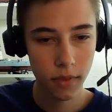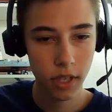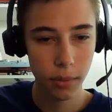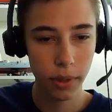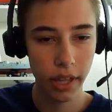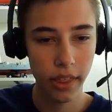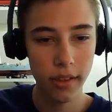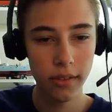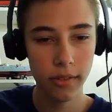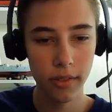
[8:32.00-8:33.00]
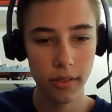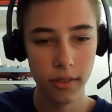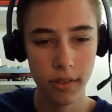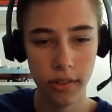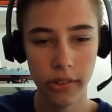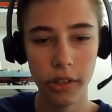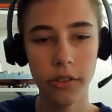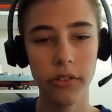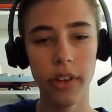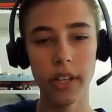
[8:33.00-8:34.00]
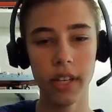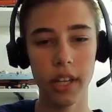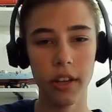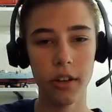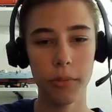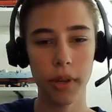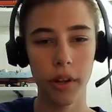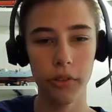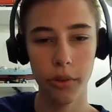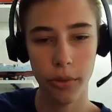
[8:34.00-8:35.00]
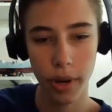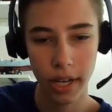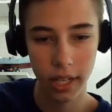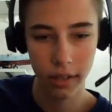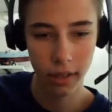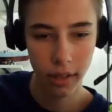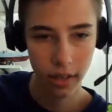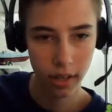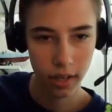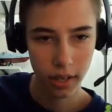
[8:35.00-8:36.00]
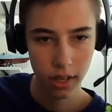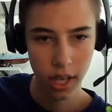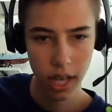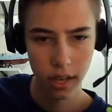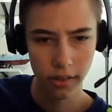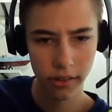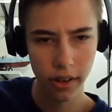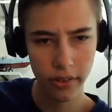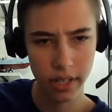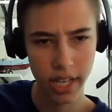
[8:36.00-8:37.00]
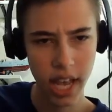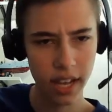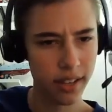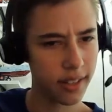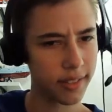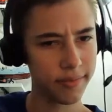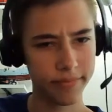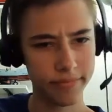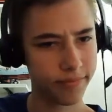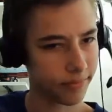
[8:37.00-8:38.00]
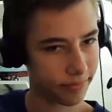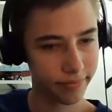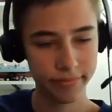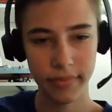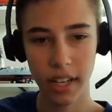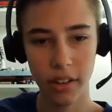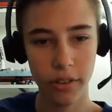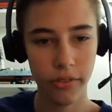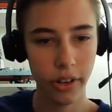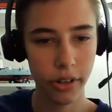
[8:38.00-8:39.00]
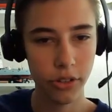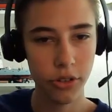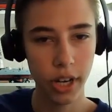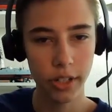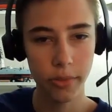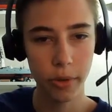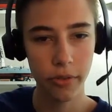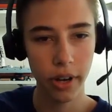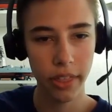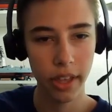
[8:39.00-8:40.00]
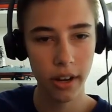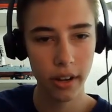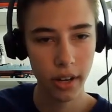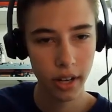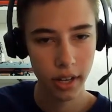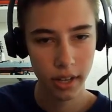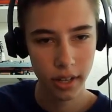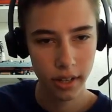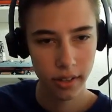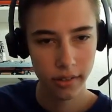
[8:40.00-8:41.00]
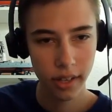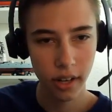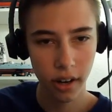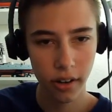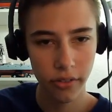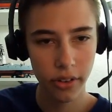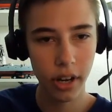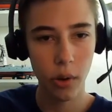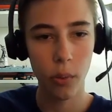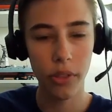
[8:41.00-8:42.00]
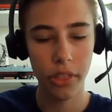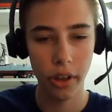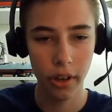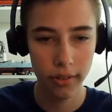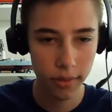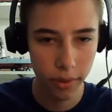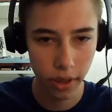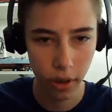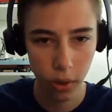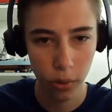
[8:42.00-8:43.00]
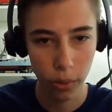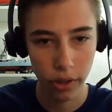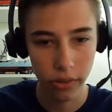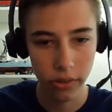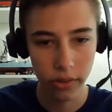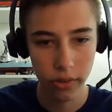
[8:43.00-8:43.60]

Gonna play this. Still defending here, but also threatening a discovered attack. Another very strange move right there. It's kind of hard to figure out what the goal was.